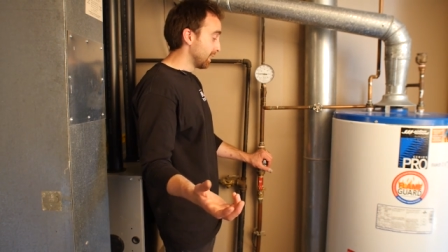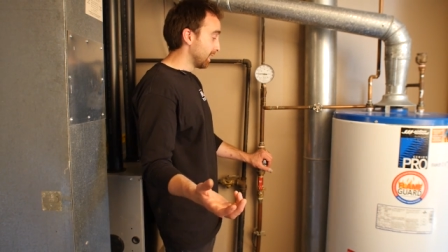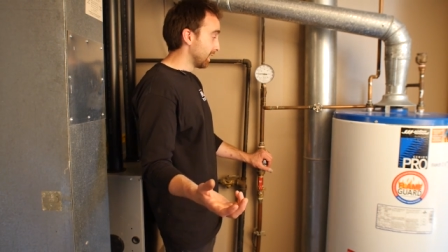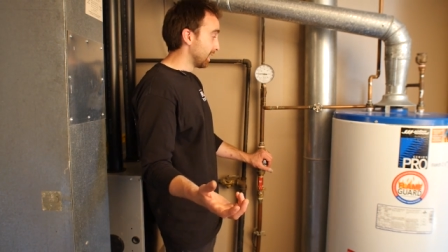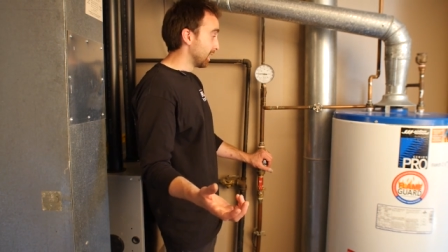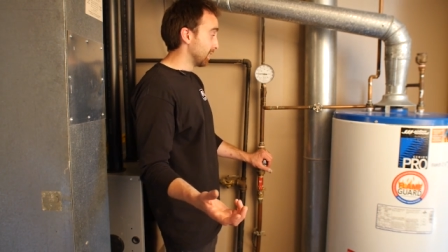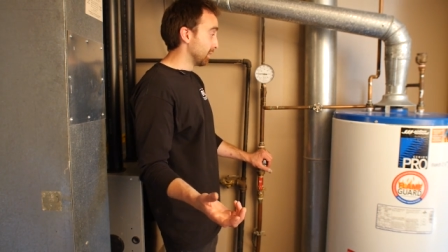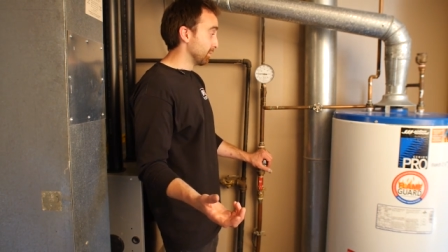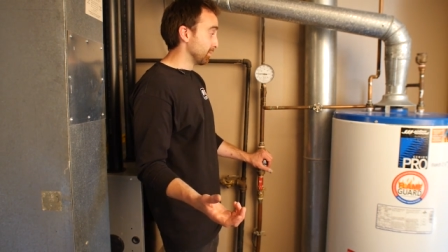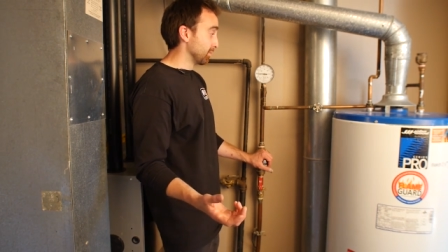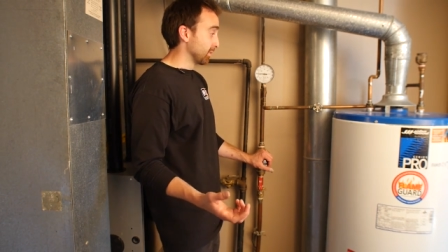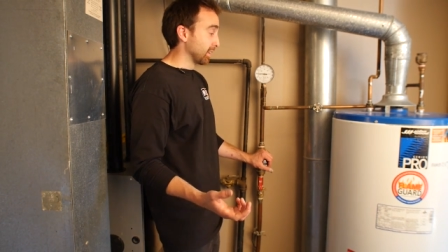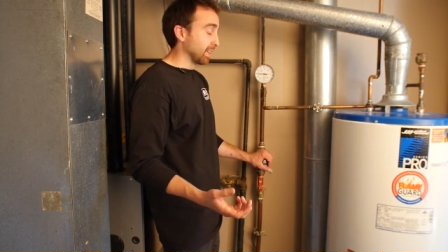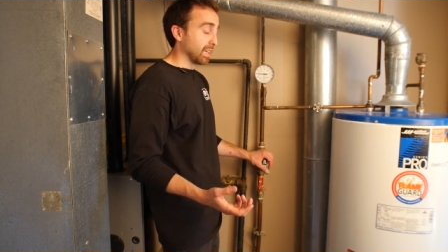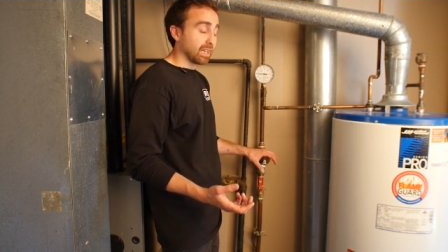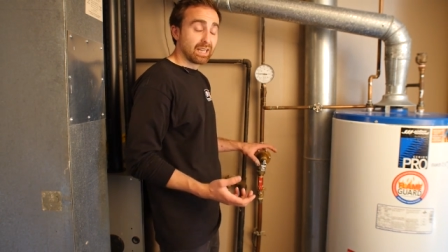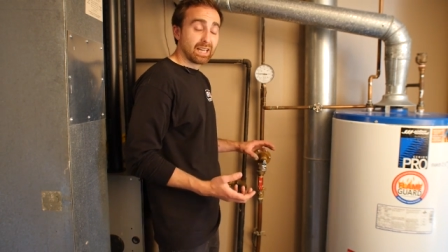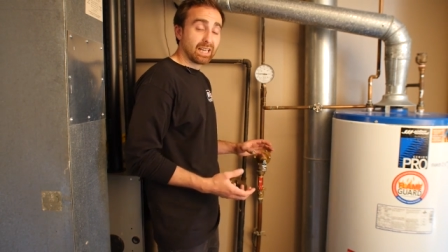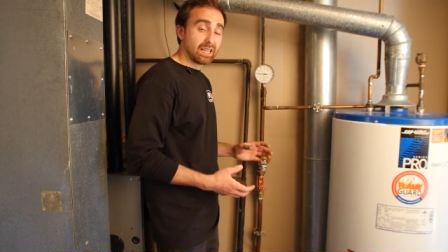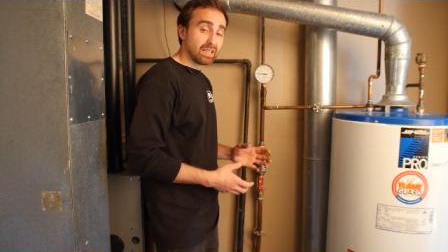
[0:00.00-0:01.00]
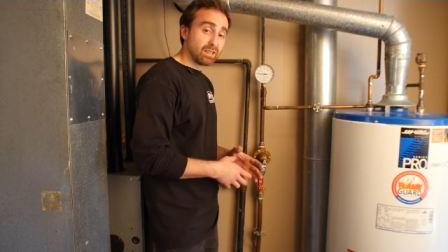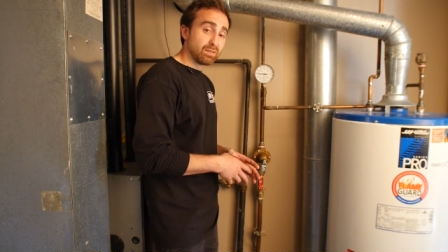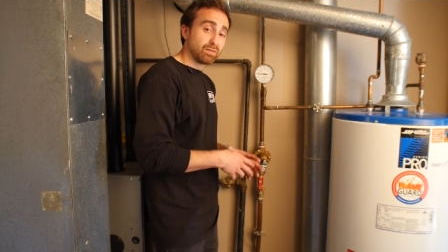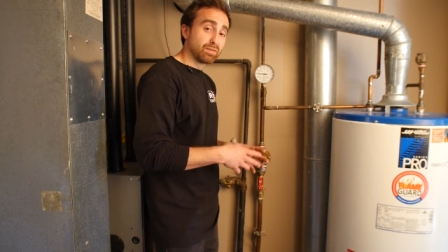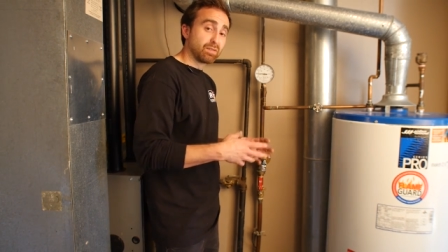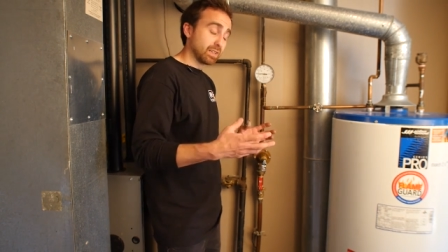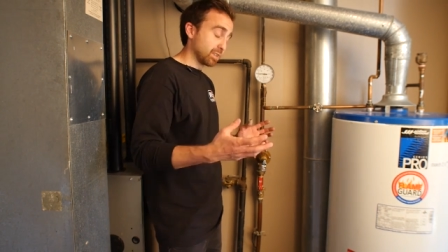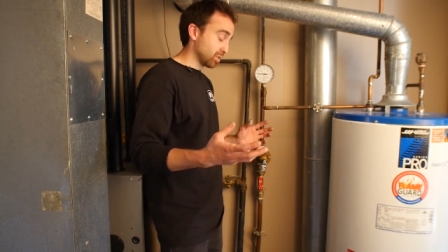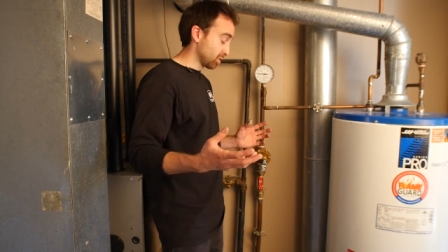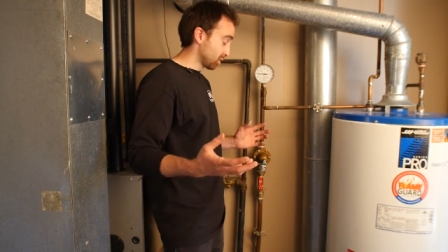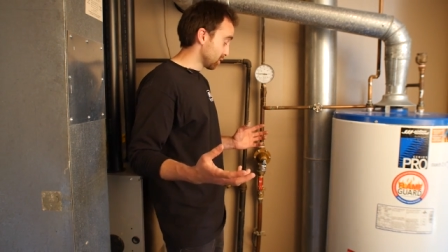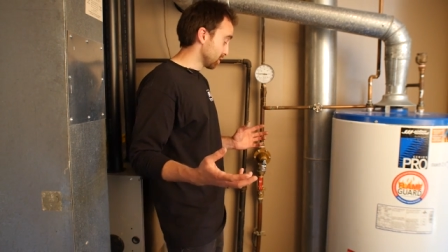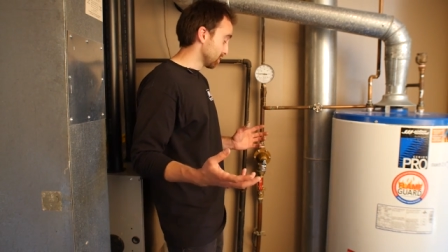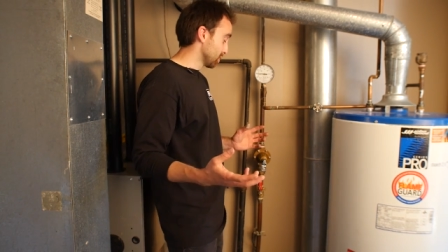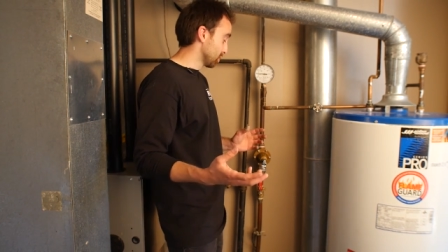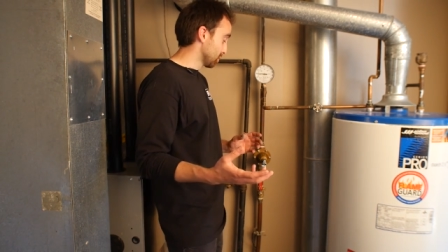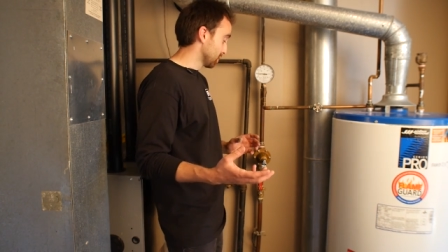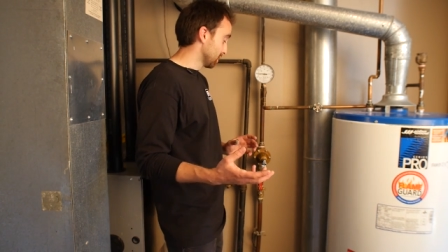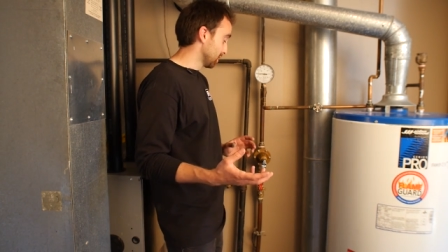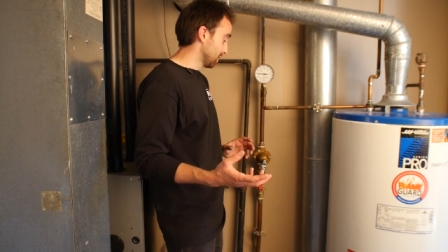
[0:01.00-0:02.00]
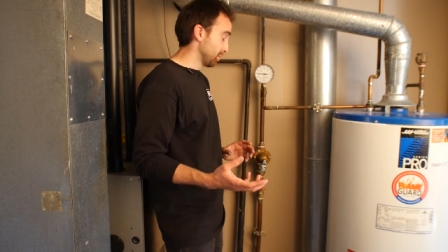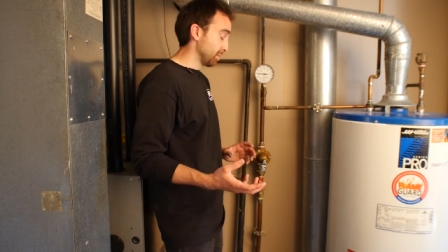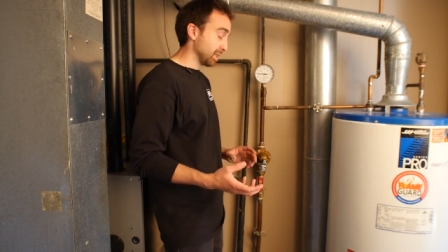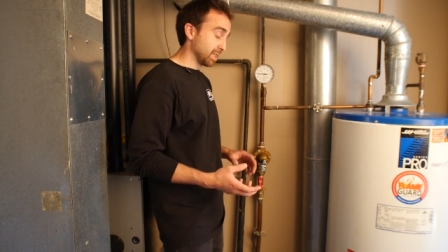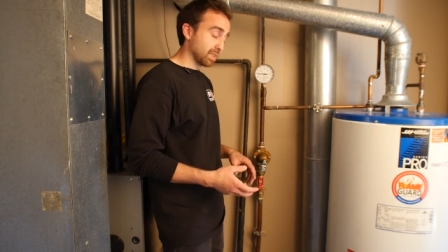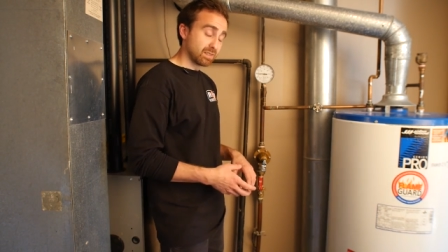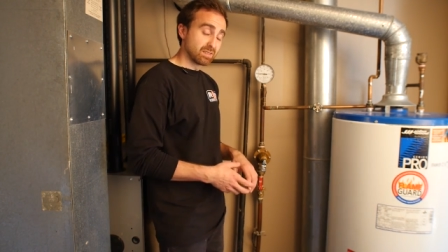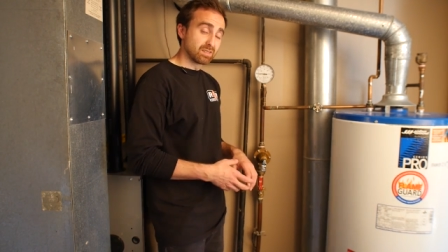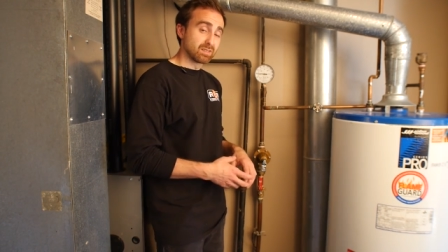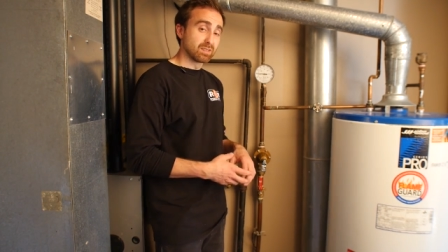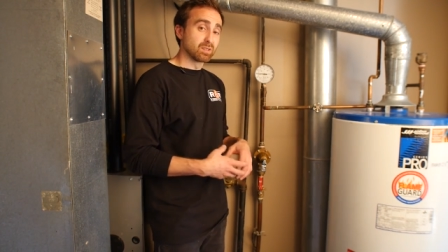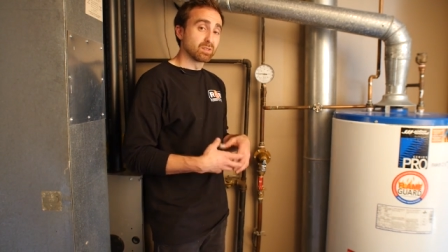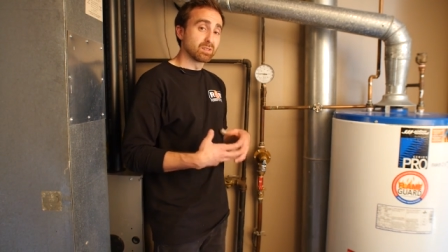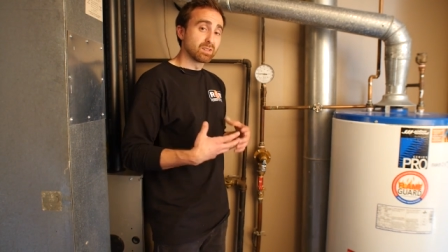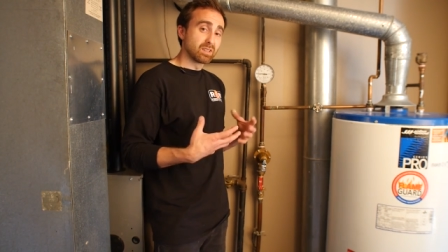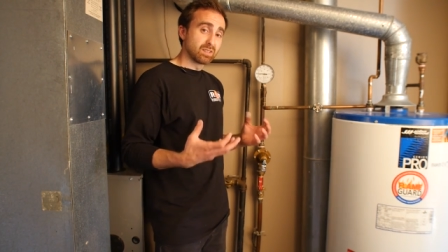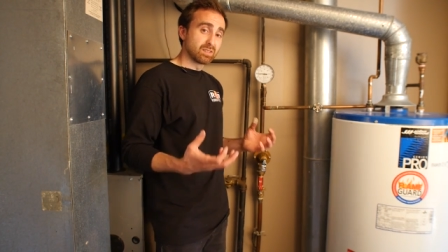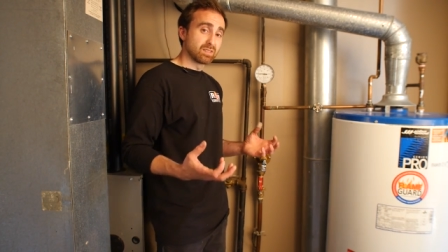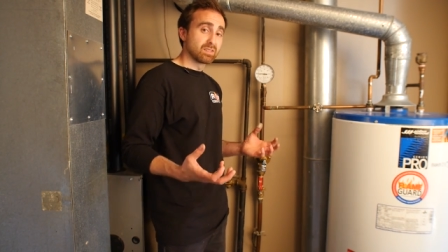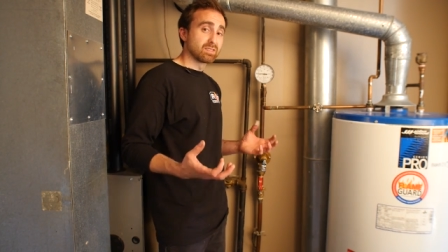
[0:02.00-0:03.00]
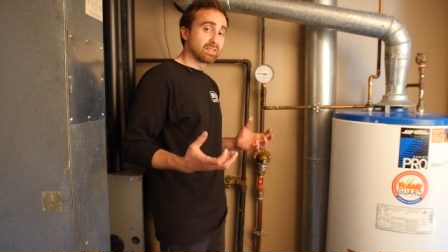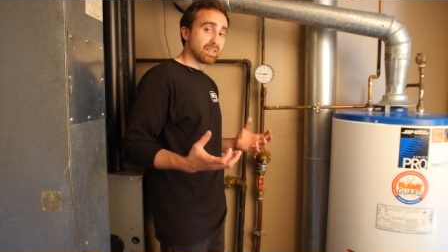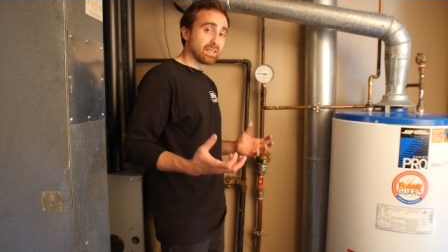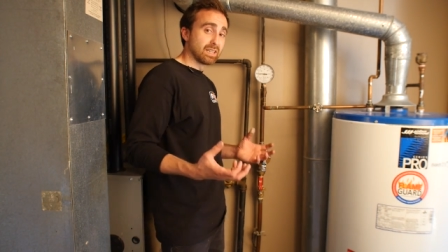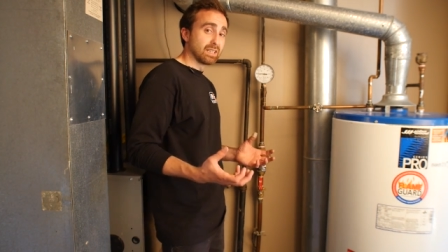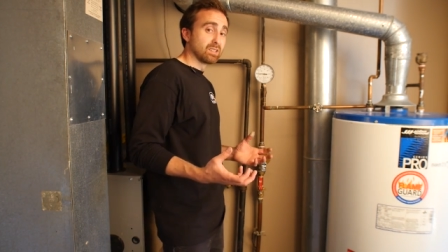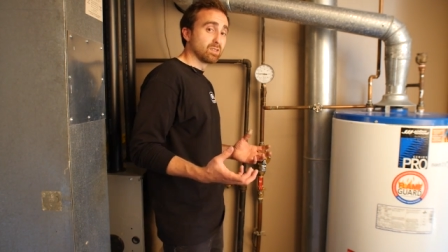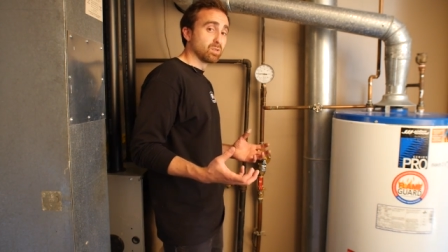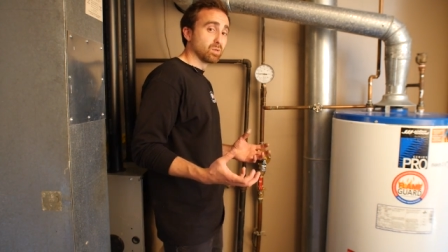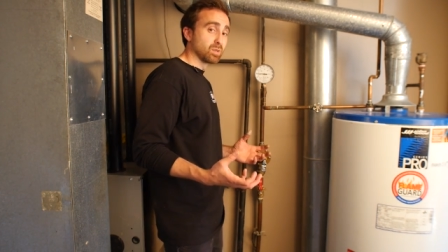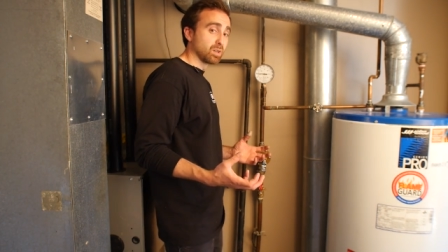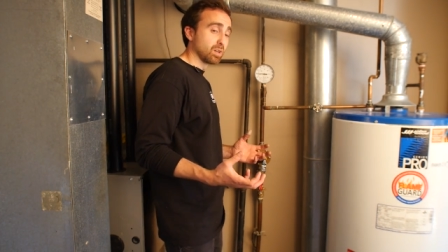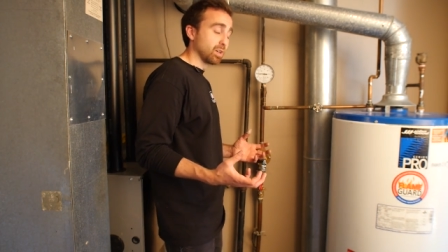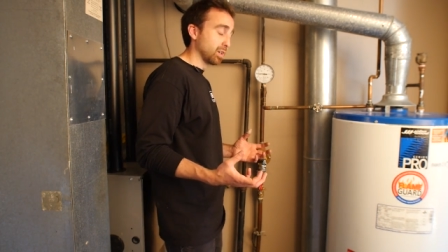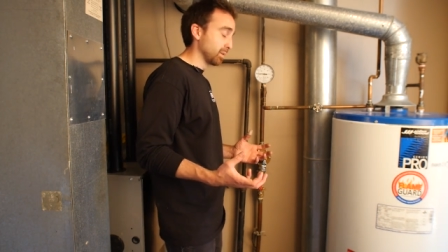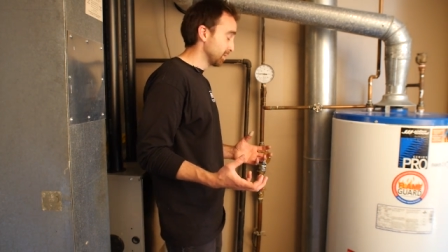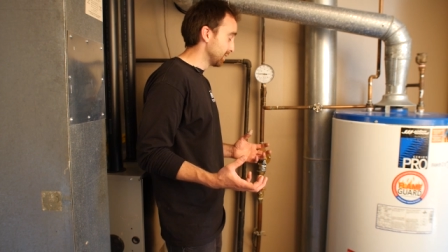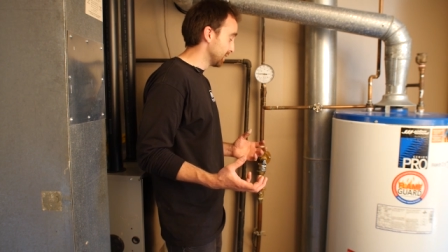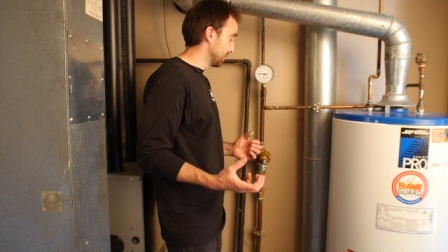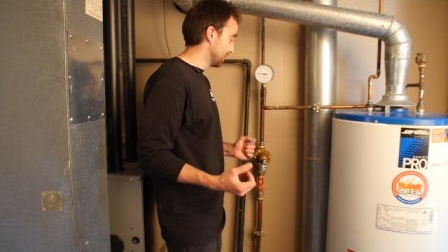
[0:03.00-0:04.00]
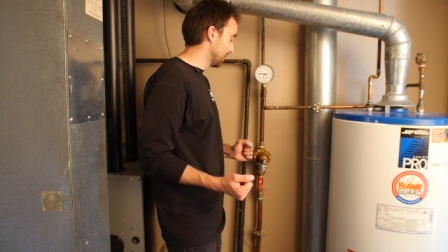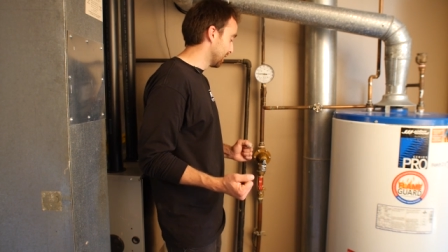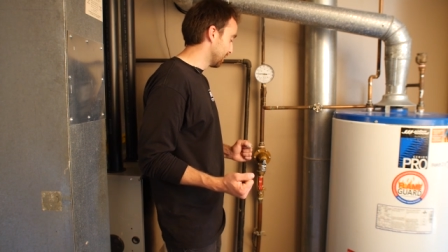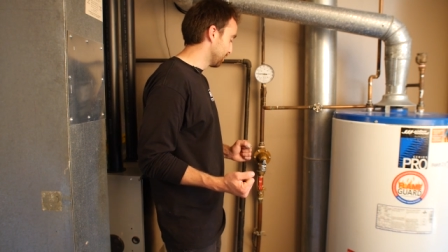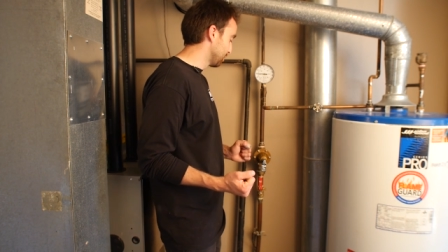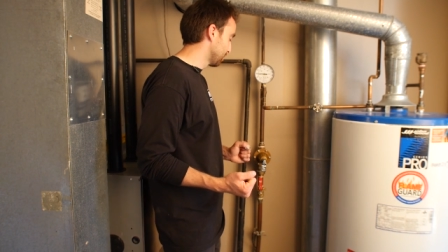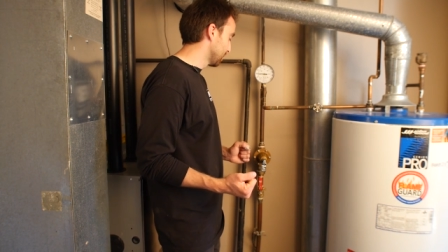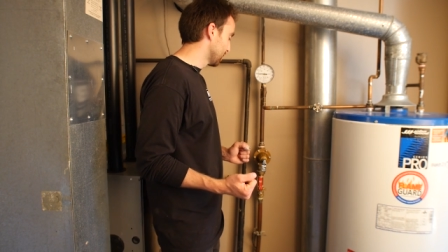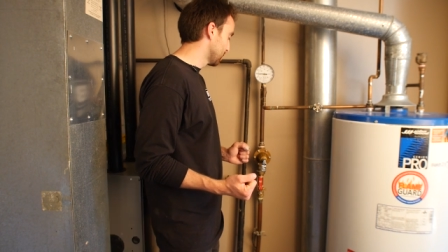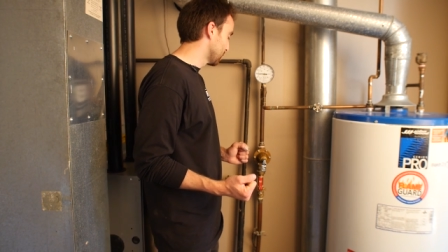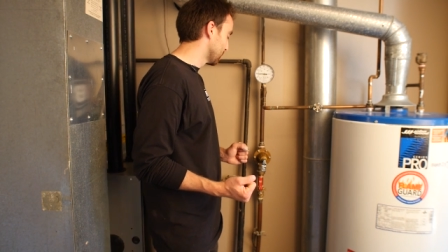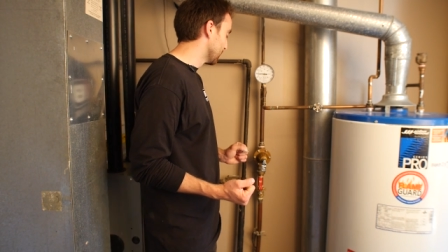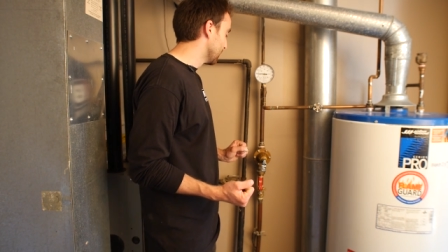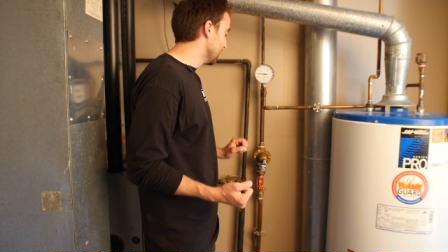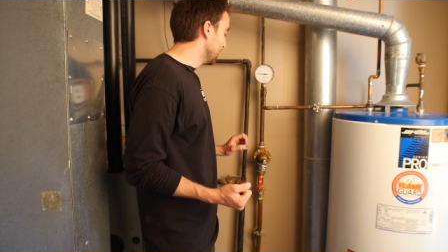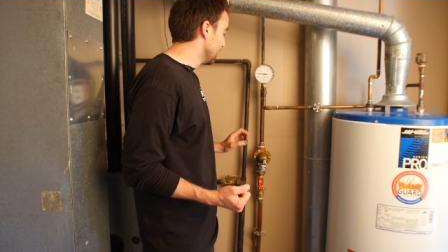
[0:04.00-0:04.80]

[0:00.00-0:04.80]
Um, any fixtures really because they're not designed to accommodate that pressure.